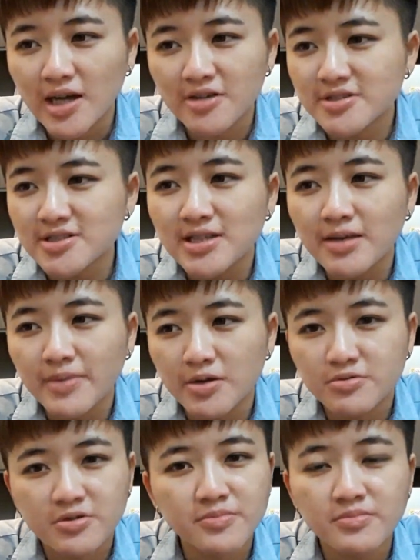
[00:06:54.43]
I'll just stay in
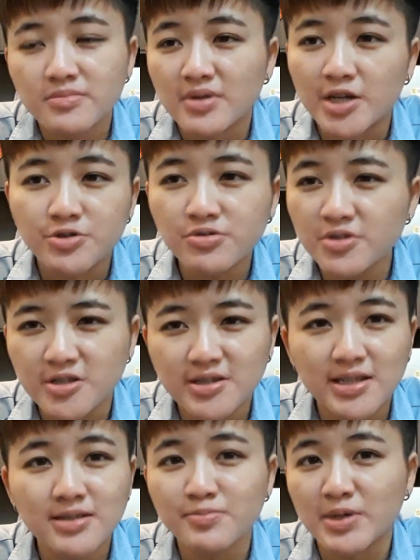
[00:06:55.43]
my room. I do
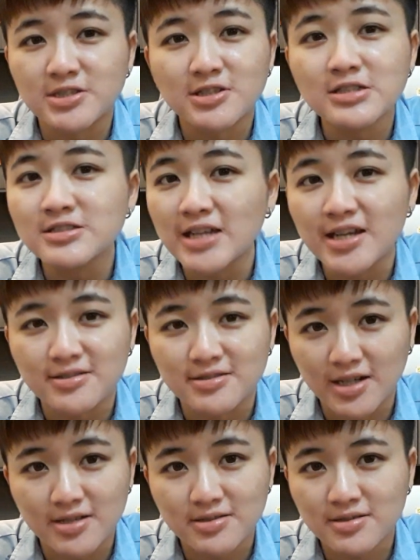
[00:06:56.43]
not think, but just stay in the
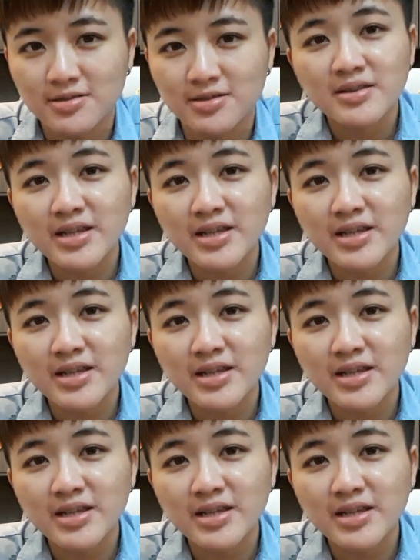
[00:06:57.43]
charts.